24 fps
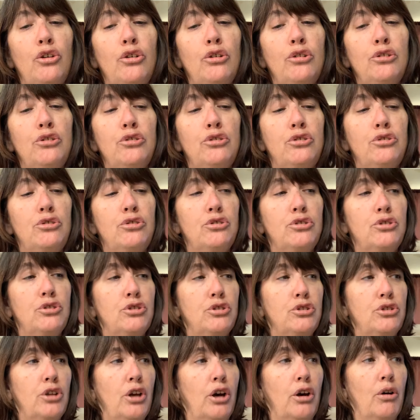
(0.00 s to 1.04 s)

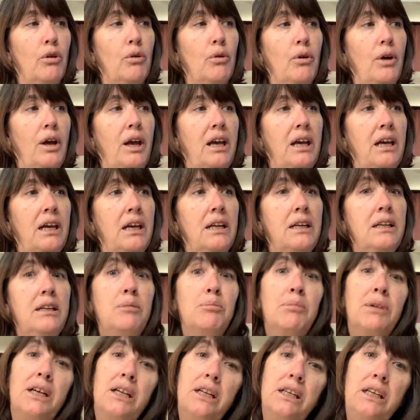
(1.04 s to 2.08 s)
So,
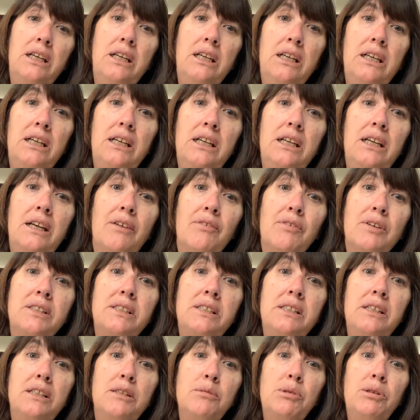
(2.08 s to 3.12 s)
anybody ever
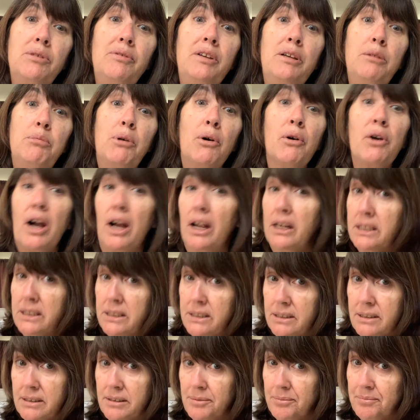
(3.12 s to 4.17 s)
see the movie
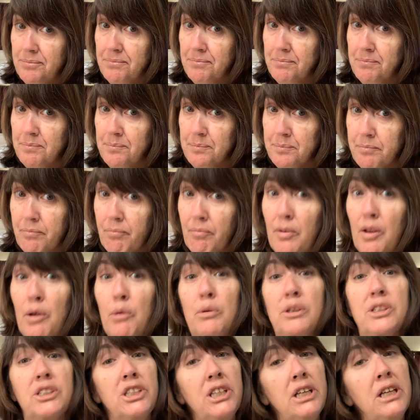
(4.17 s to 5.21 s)
Pocahontas?
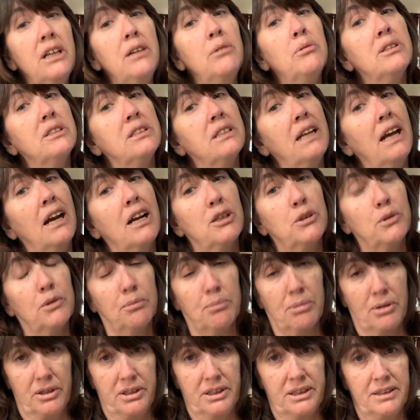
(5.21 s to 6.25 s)
Well, she was an actual
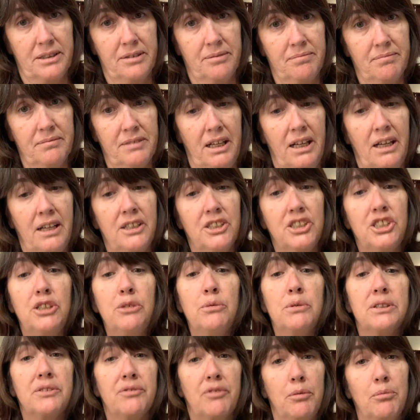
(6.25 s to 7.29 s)
person, and she
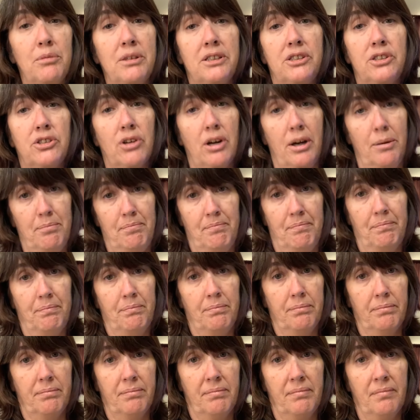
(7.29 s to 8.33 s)
was from this tribe.
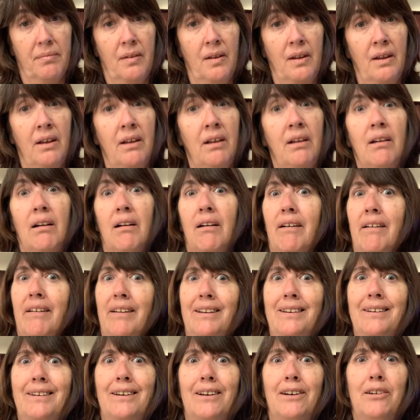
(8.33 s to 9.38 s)
I
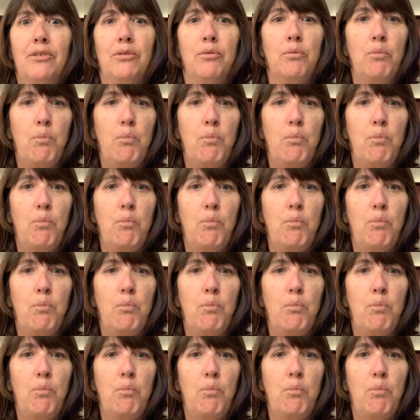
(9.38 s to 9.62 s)
know,